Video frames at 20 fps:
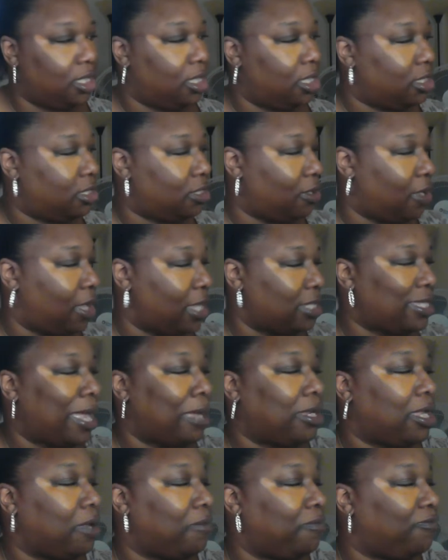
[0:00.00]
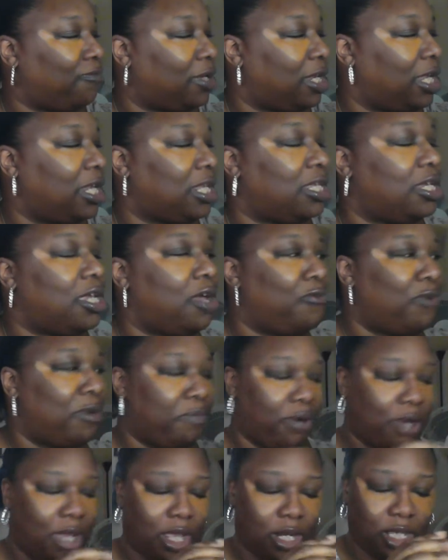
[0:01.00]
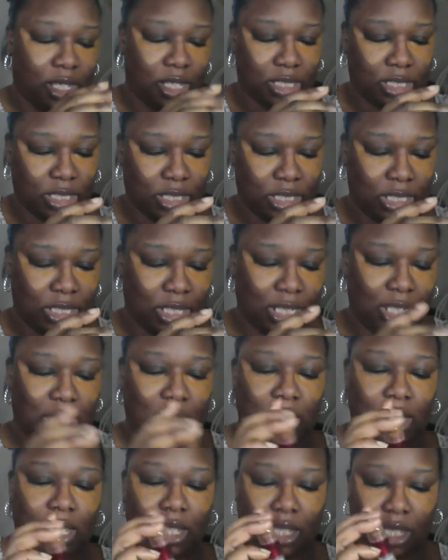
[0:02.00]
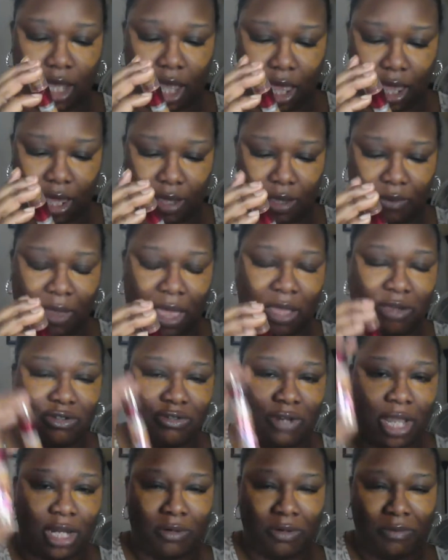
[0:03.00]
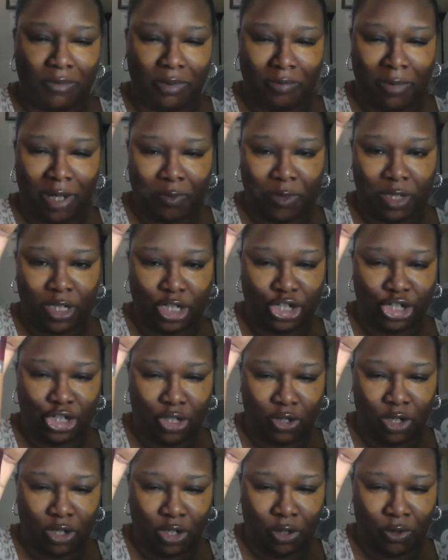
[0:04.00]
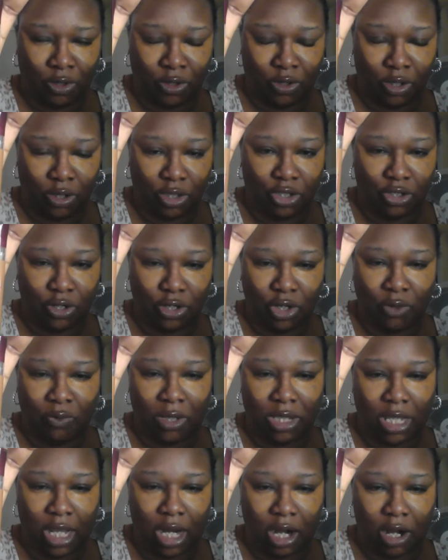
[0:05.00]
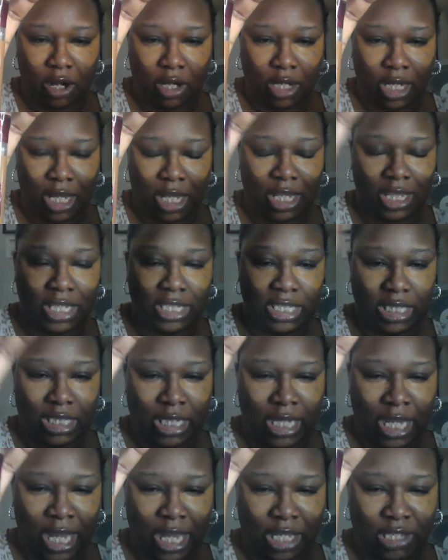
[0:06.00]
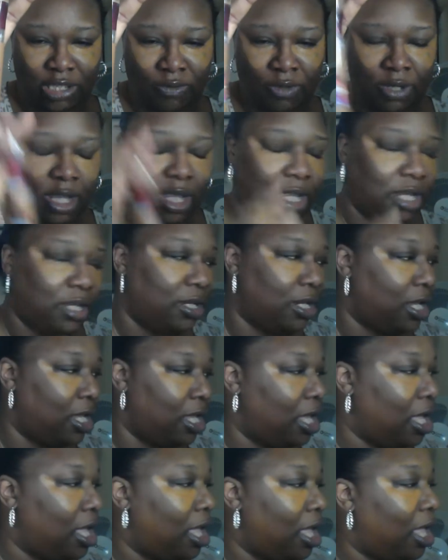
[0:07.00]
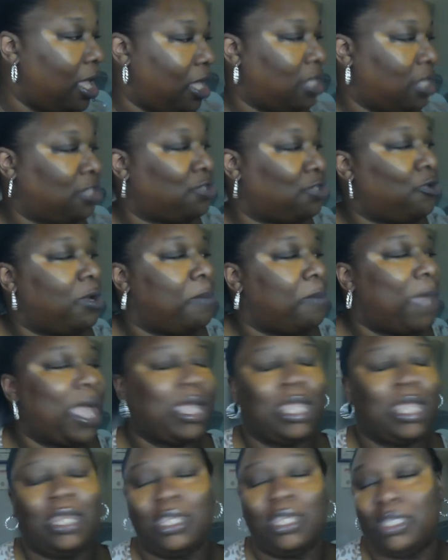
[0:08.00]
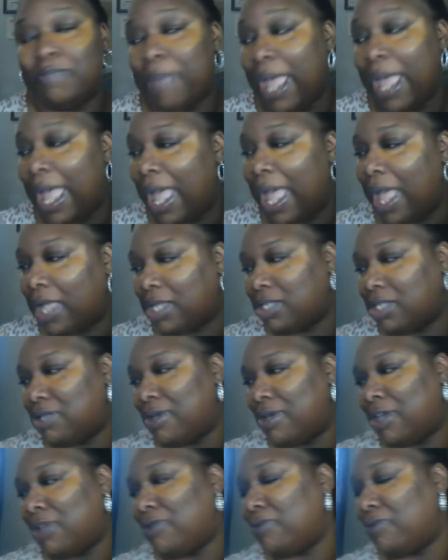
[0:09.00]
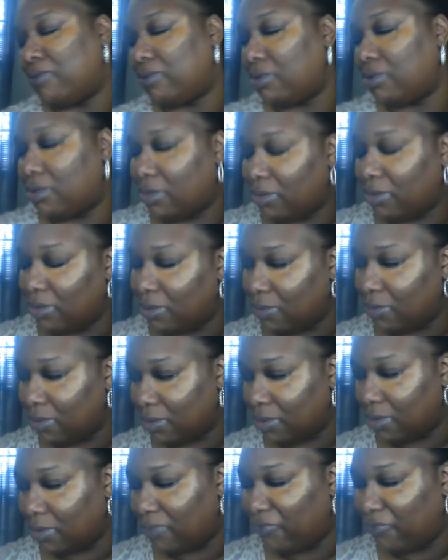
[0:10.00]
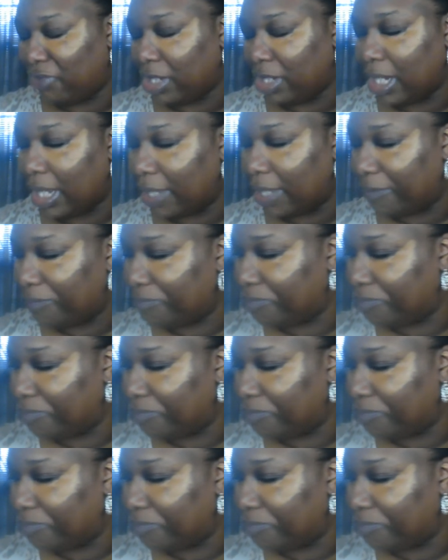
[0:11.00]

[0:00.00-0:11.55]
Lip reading: So as I get done with products, I'll try to remember to show you what they are again. This is in hazelnut, and it's going back in this bag so I don't forget.